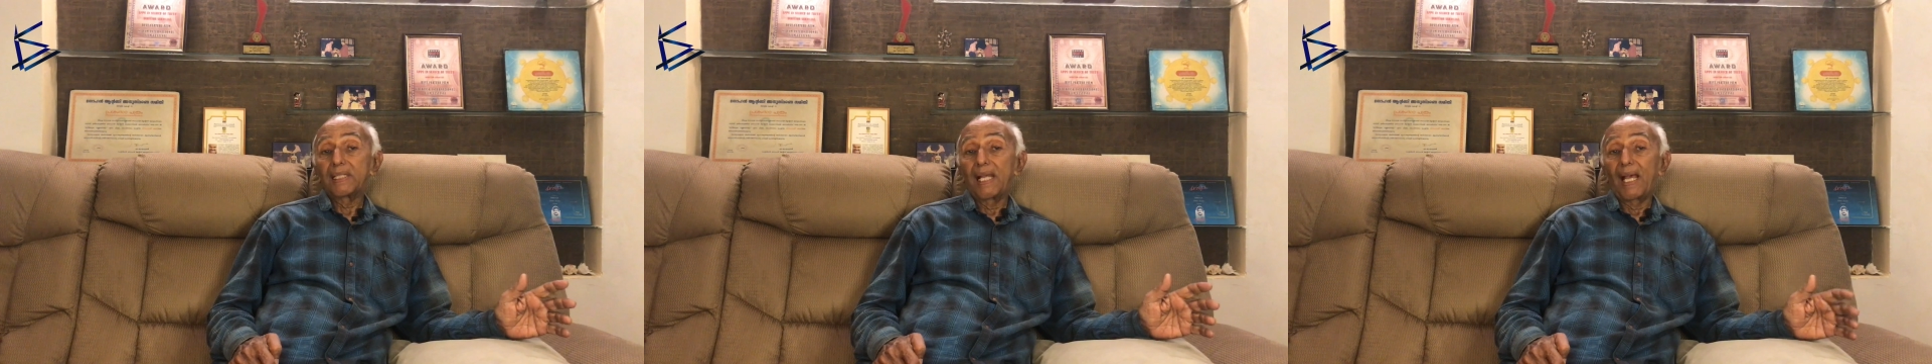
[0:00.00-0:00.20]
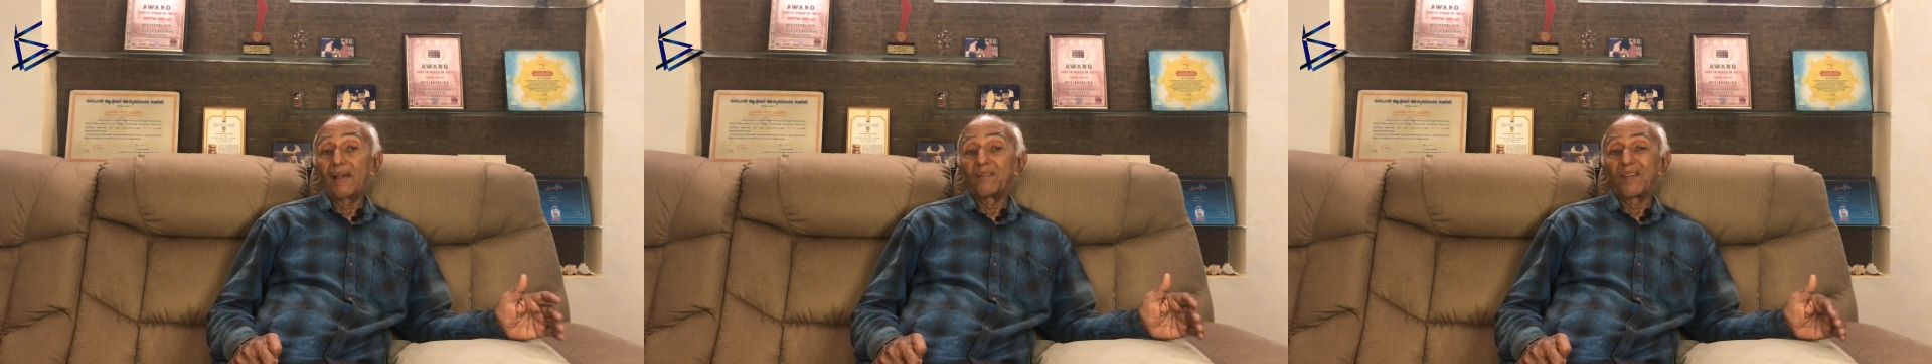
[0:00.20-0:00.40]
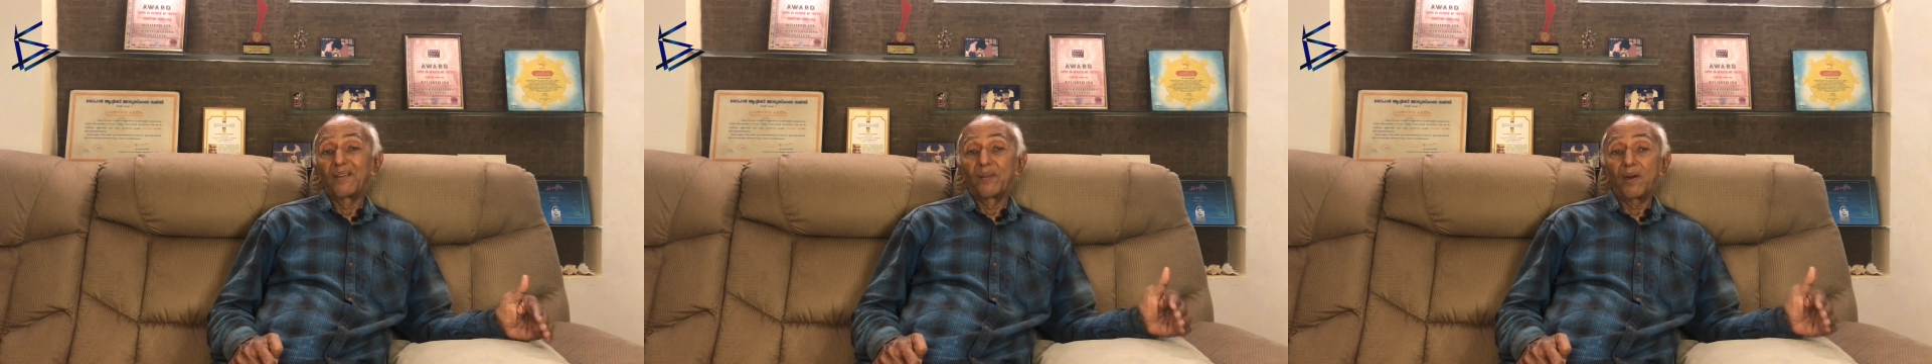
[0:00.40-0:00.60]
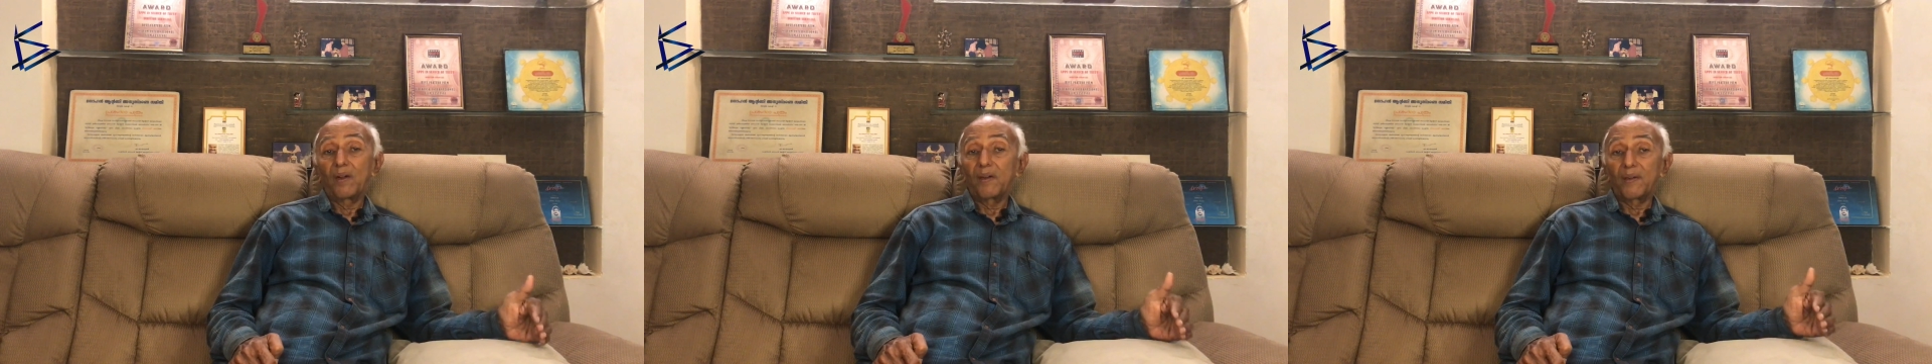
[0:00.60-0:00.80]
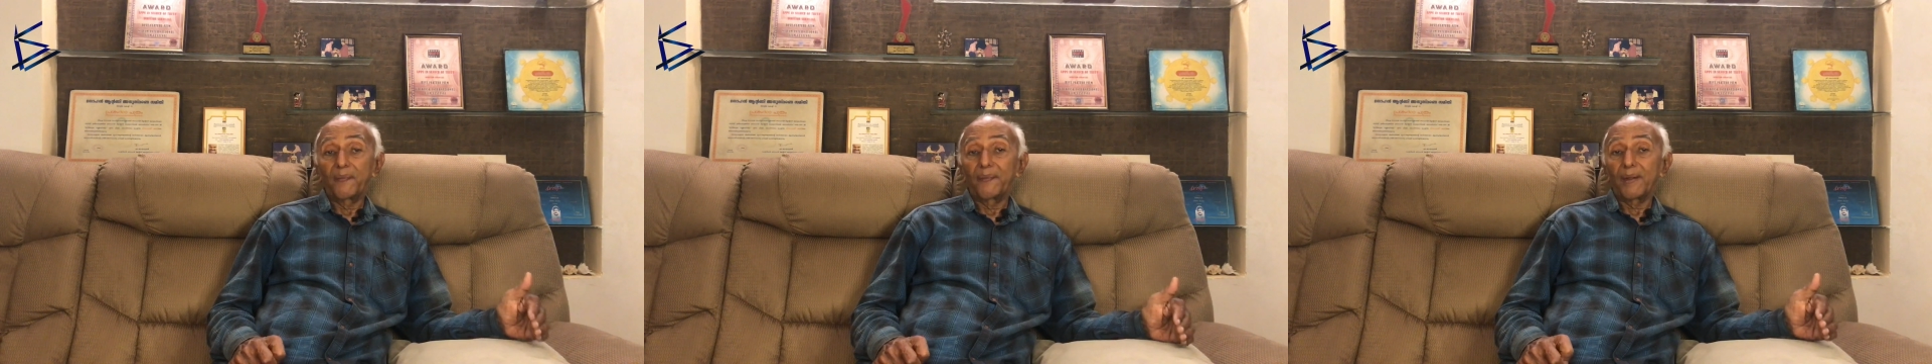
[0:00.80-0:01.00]
have
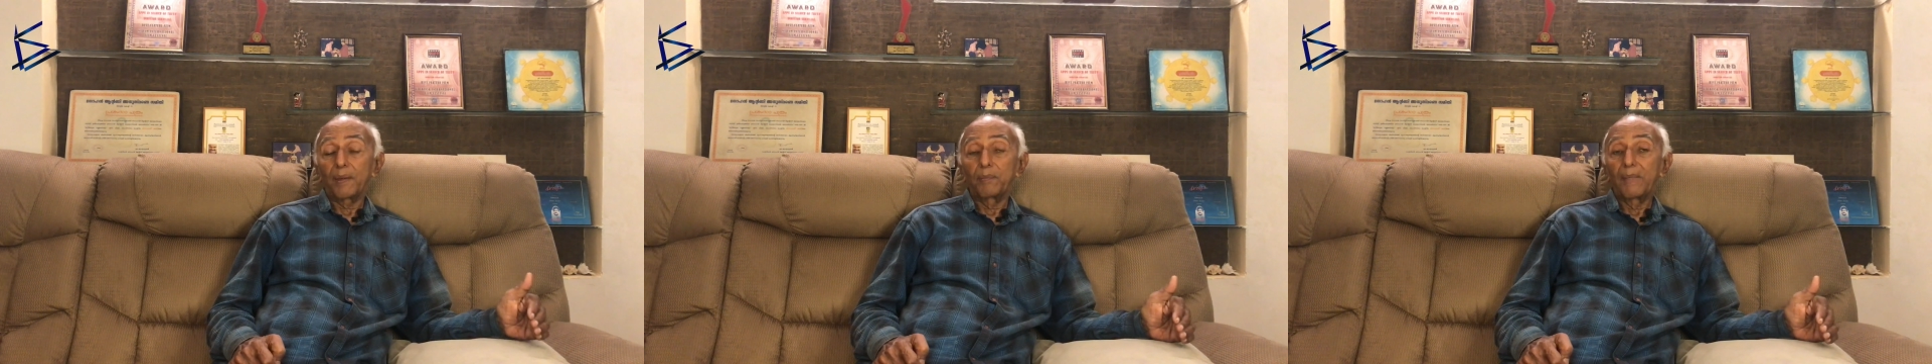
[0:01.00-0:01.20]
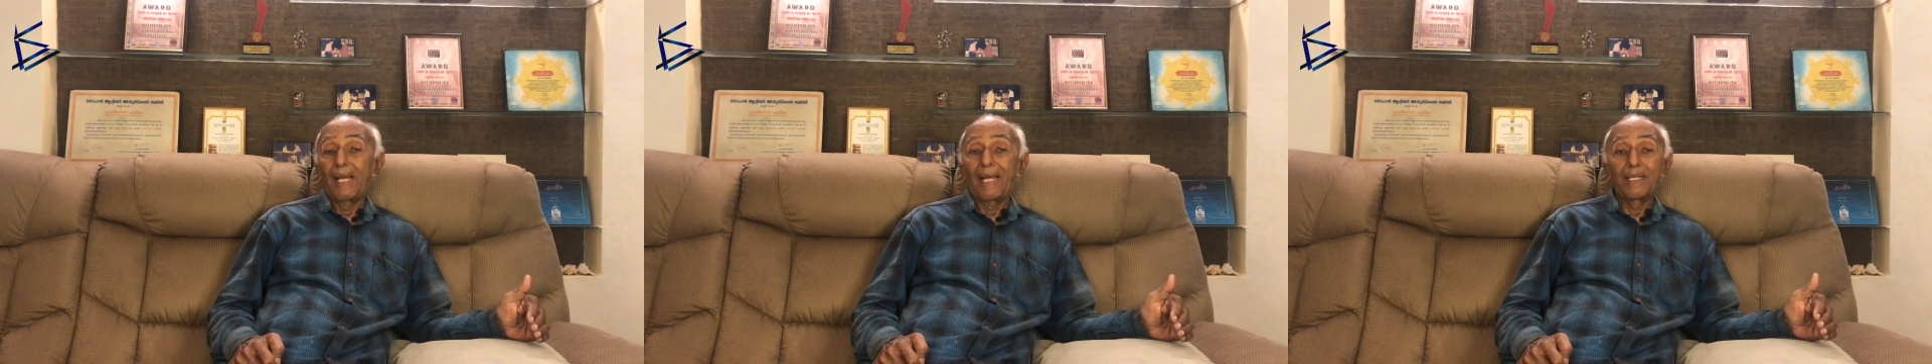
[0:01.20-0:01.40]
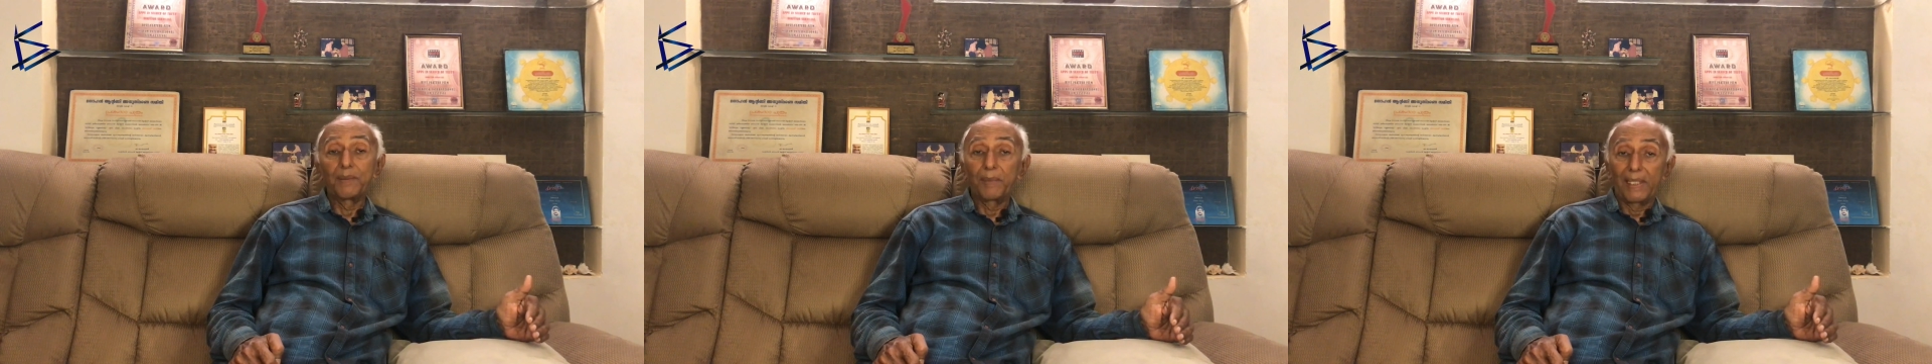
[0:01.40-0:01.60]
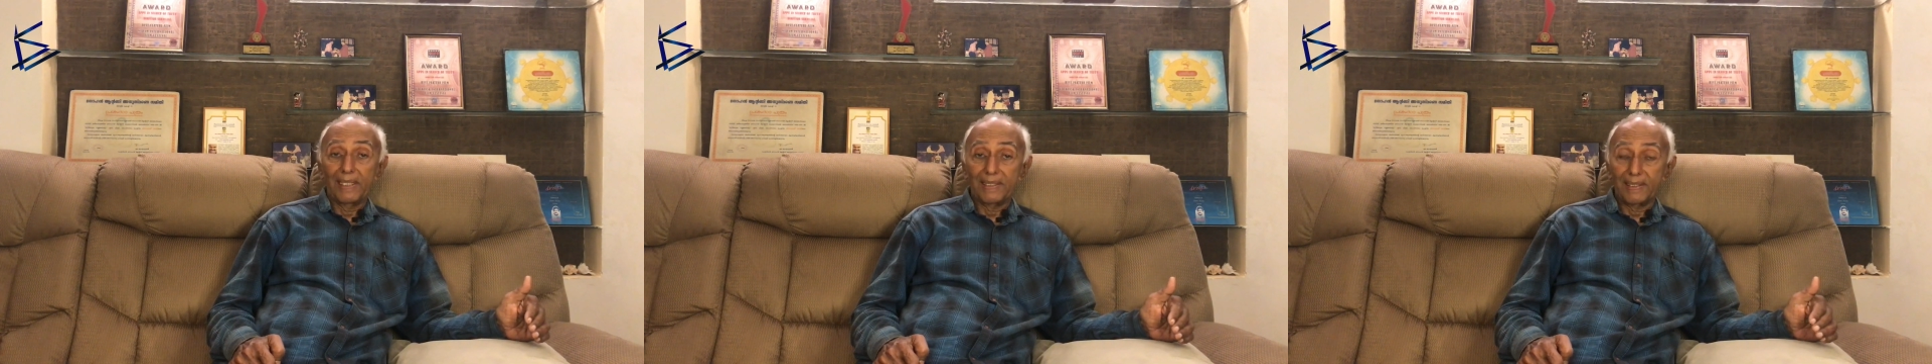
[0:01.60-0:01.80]
evolved from animals,